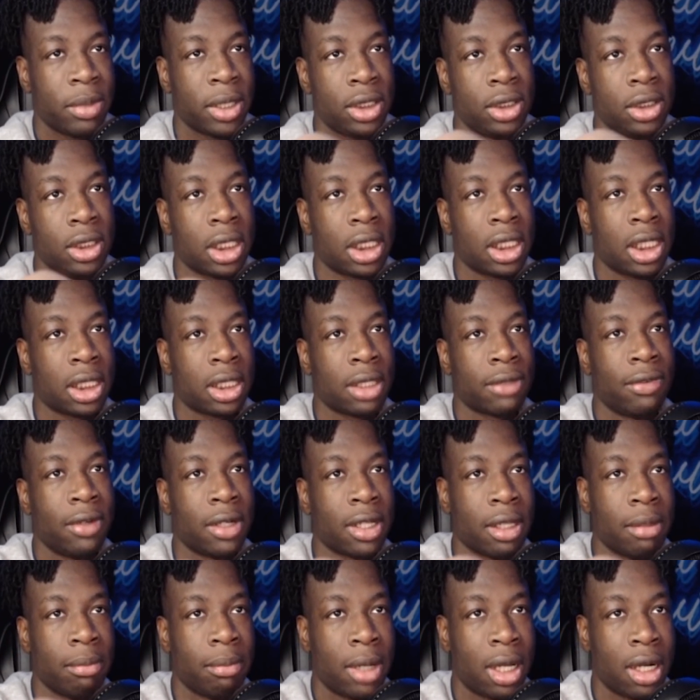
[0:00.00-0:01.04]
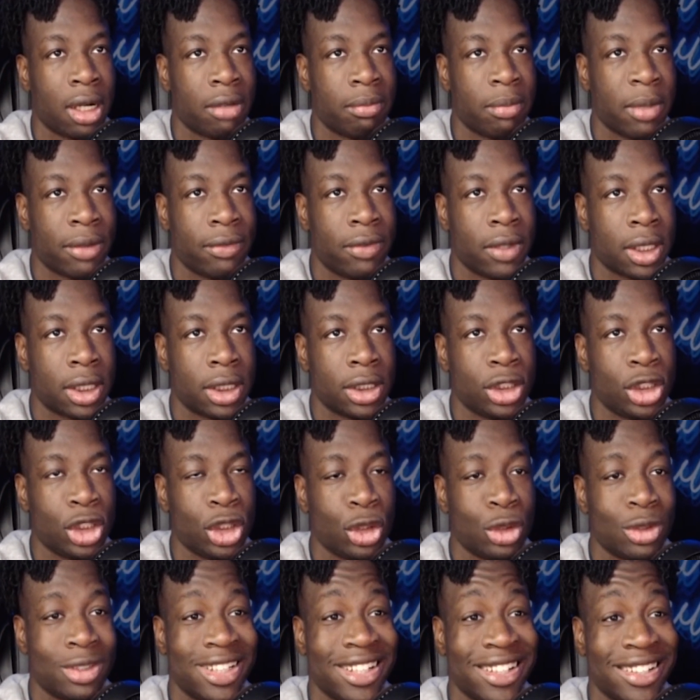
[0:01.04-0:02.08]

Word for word: bitch, you look like the fucking bottom of my fucking shoe.